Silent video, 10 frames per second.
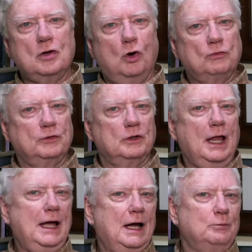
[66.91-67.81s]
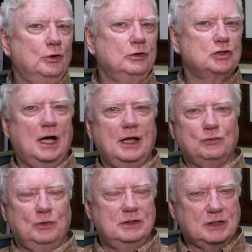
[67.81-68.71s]
overlap with John
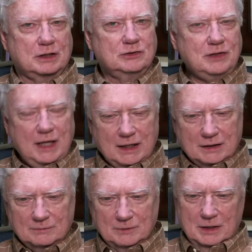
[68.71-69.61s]
3:16,